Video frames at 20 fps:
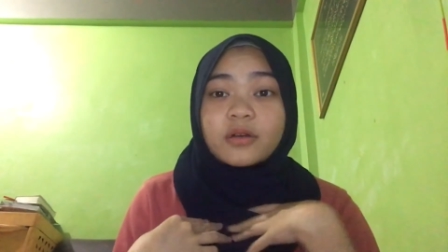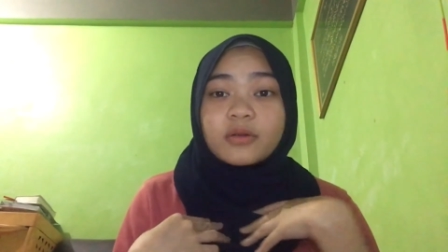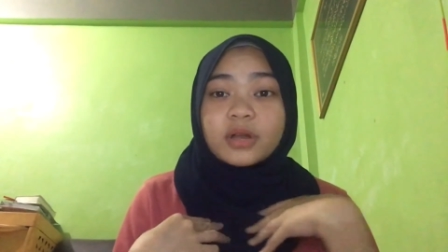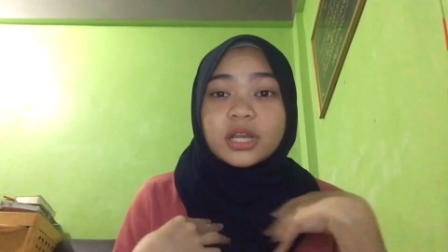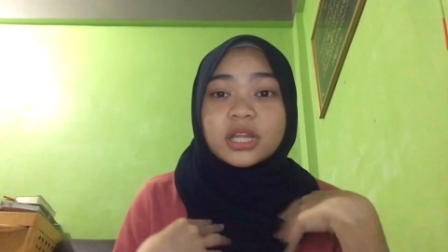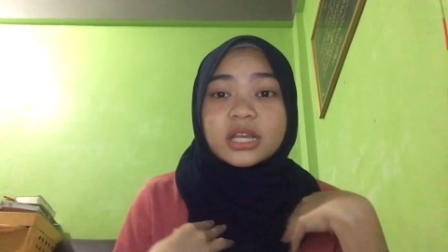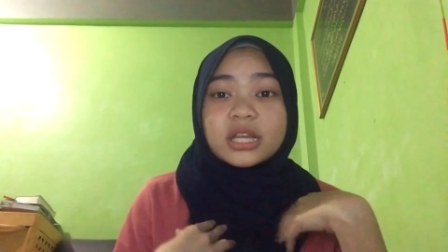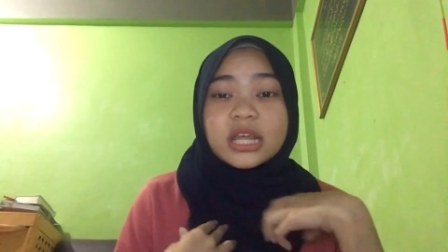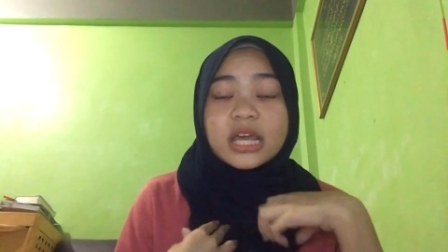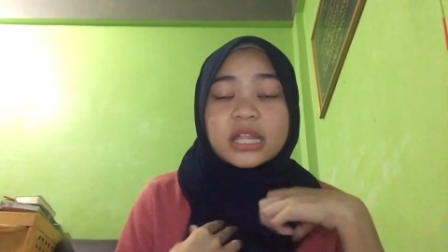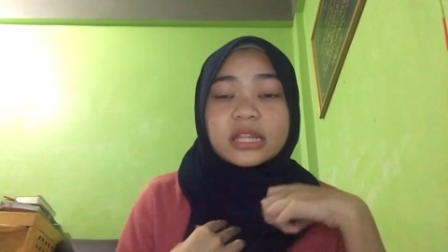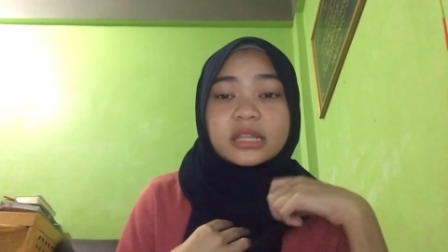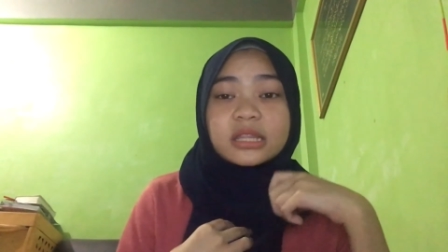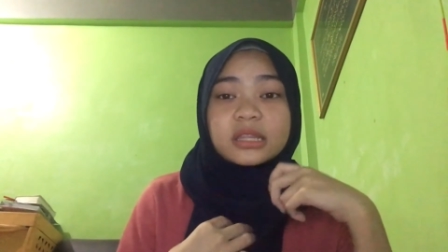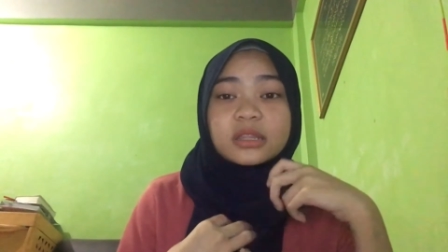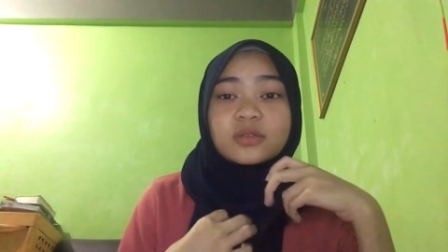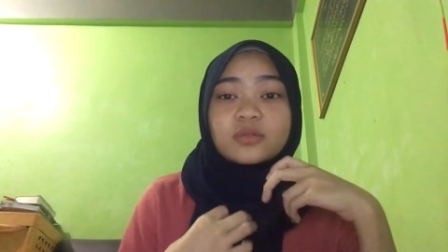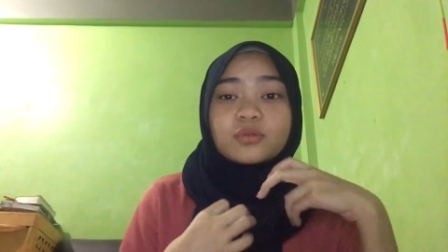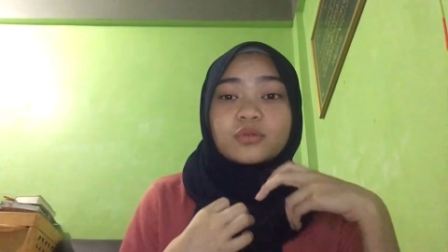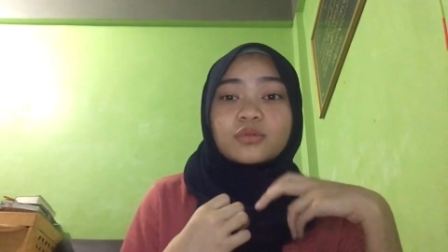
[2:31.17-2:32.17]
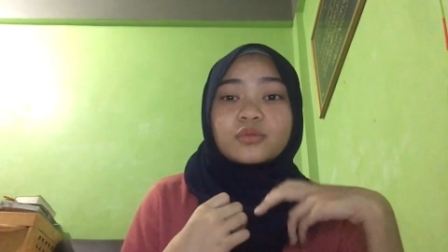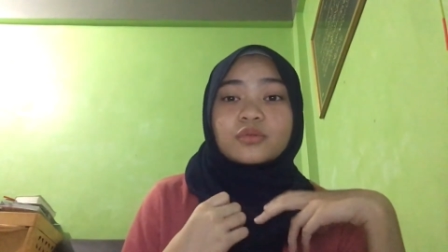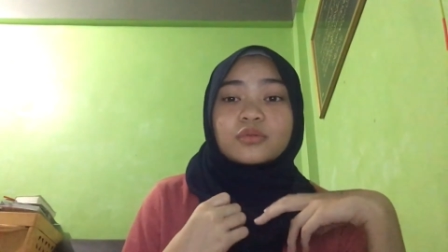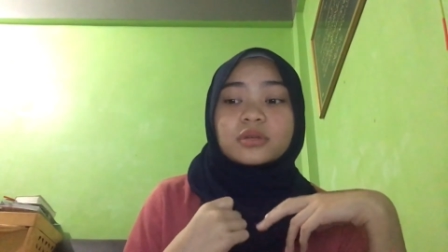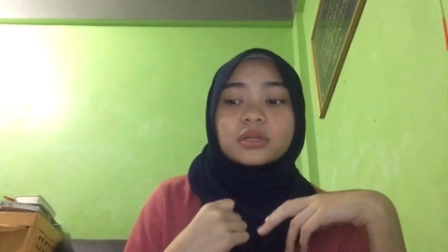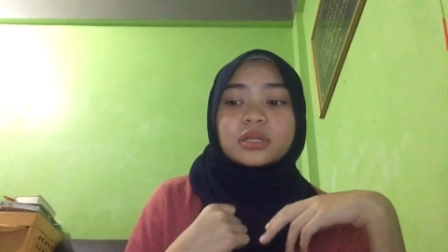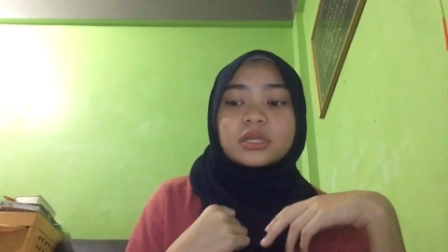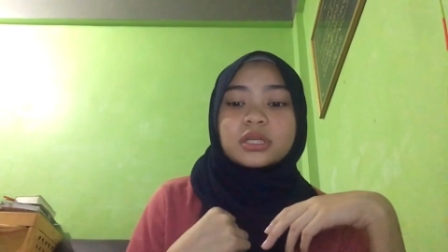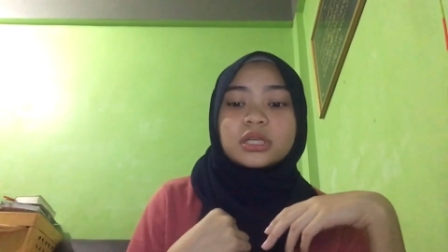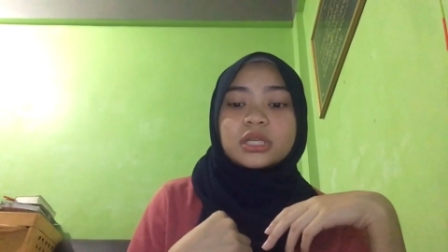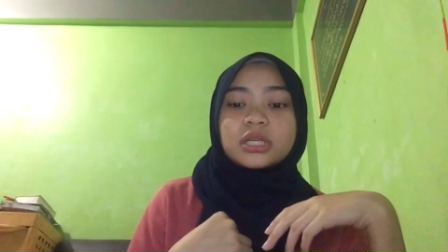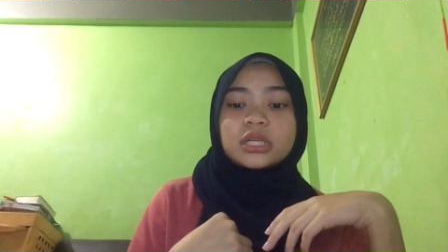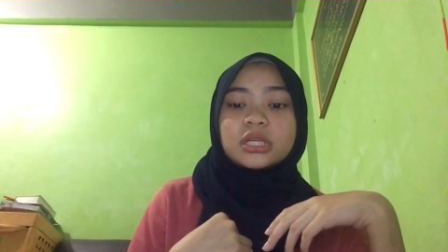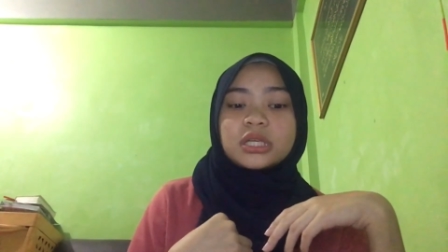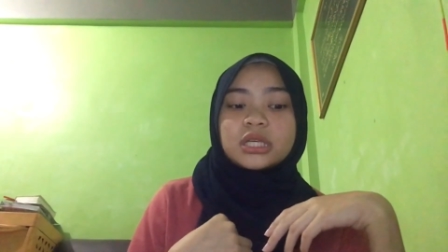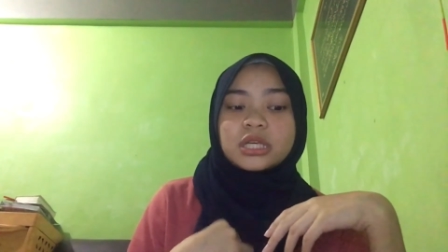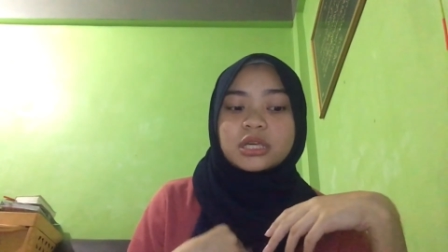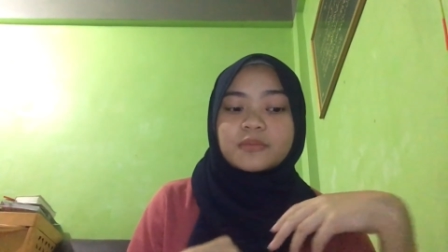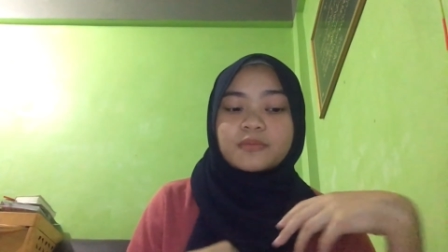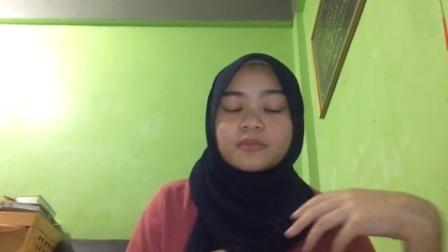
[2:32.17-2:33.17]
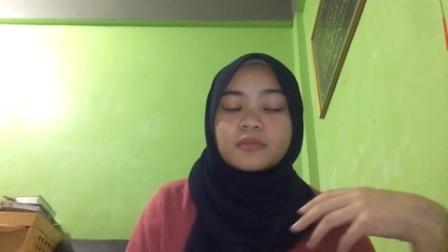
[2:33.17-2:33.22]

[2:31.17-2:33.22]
rather than to keep